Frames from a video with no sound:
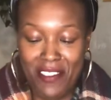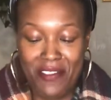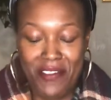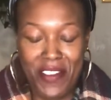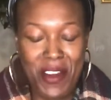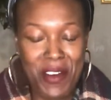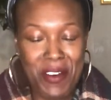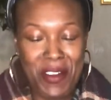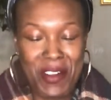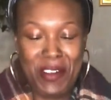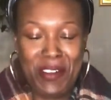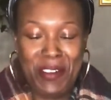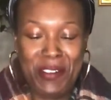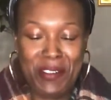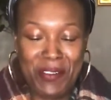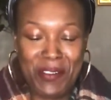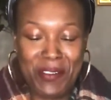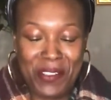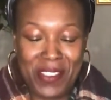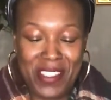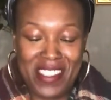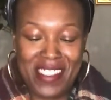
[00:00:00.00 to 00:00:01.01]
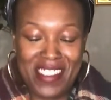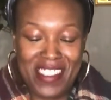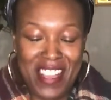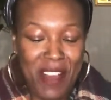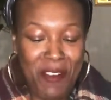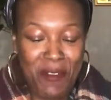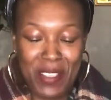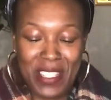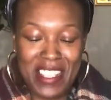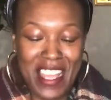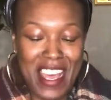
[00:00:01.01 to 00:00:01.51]
Virgo, I
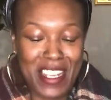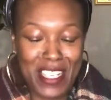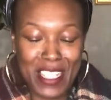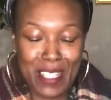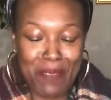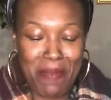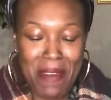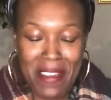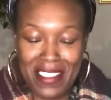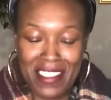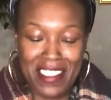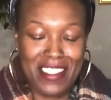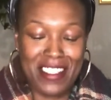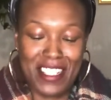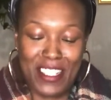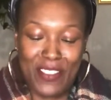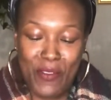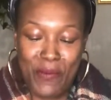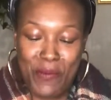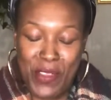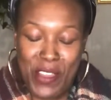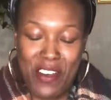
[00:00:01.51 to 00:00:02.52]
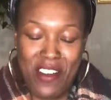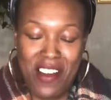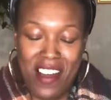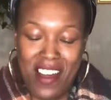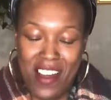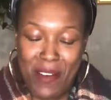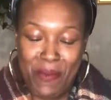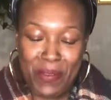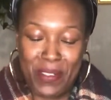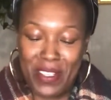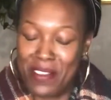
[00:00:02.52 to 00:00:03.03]
was not expecting this from
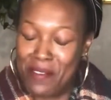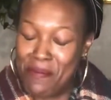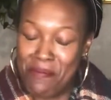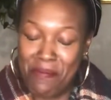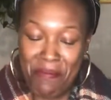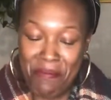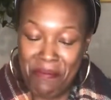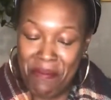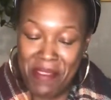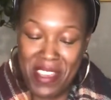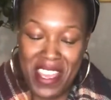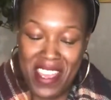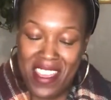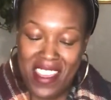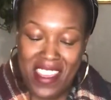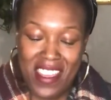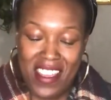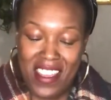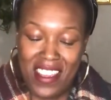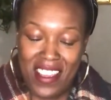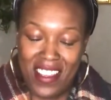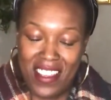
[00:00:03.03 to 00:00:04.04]
y'all, but man.